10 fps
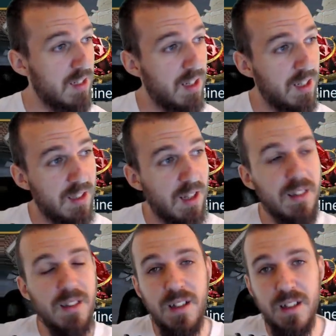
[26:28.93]
and that
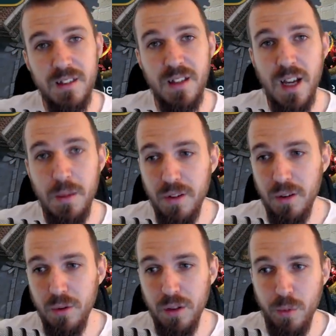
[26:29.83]
is
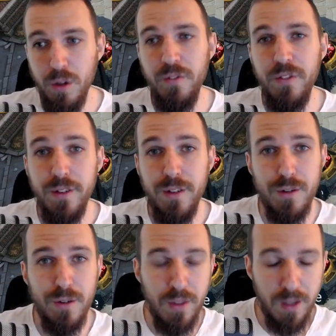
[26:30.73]
absolutely worth it. You
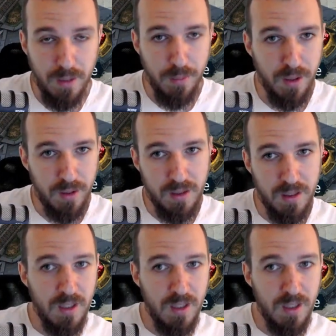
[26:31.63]
should think about it.